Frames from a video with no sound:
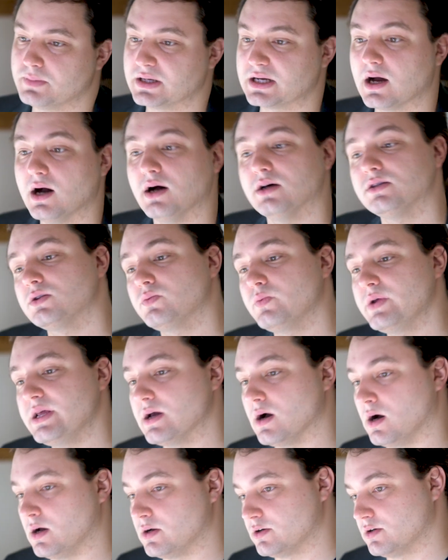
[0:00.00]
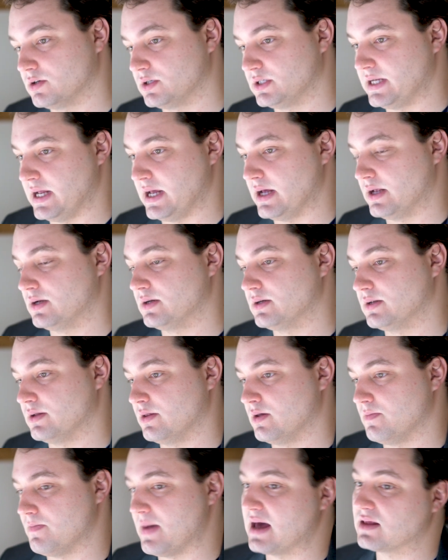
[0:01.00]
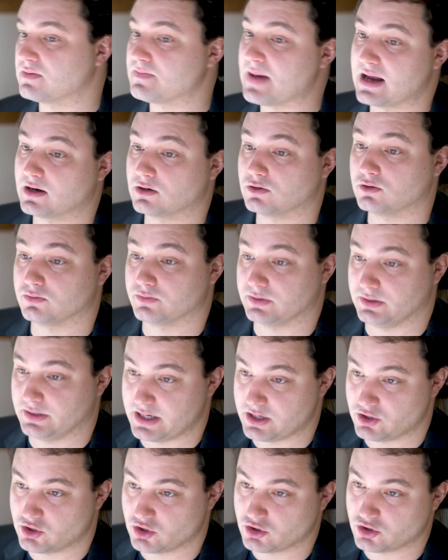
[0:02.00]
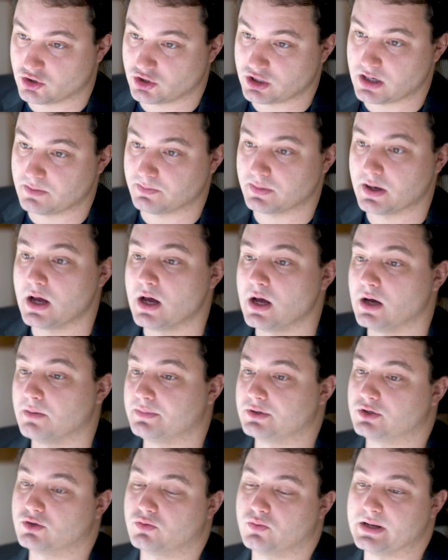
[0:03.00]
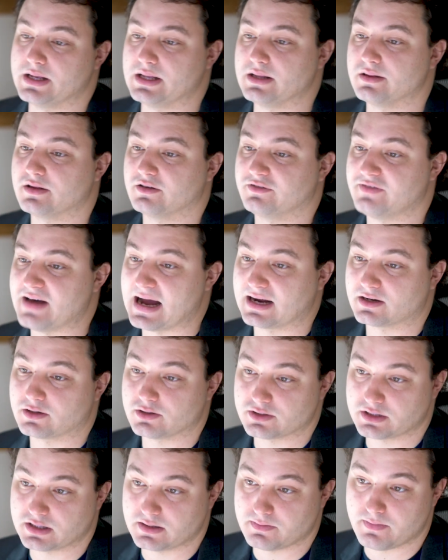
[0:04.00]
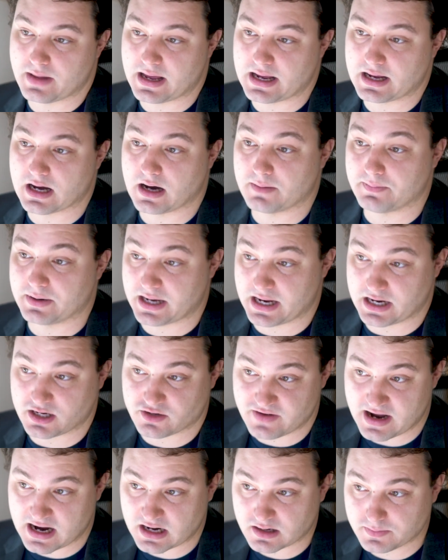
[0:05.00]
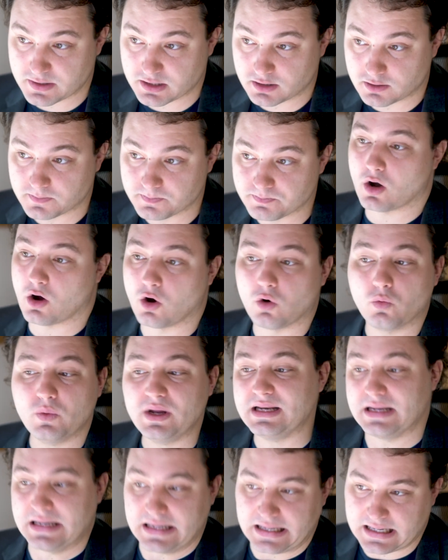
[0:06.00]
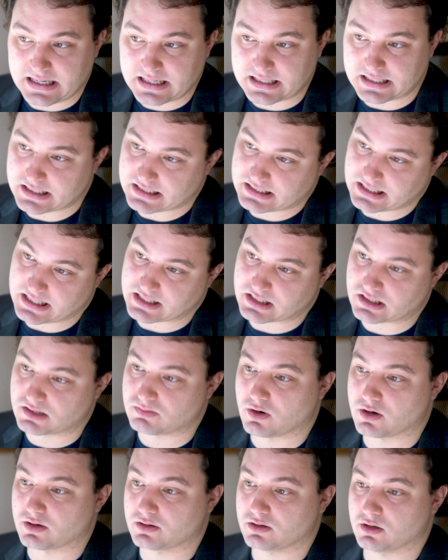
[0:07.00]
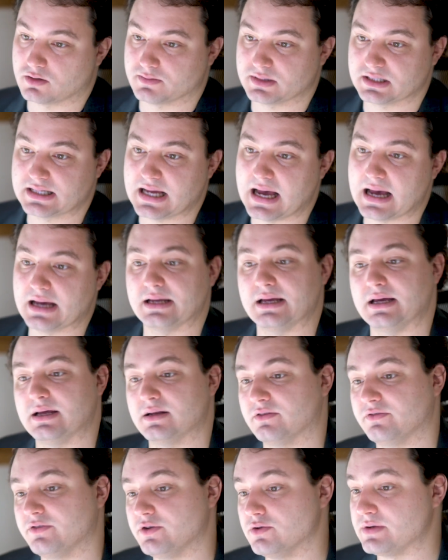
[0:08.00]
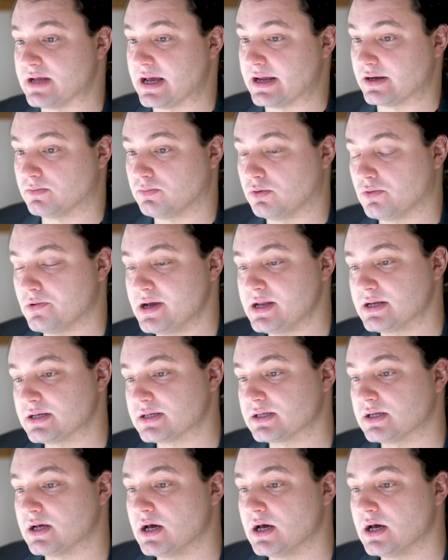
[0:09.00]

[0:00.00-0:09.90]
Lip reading: Because we understand the mathematical relationship between the factors that make up an HVAC bill, all we need is a smart thermostat and a few data points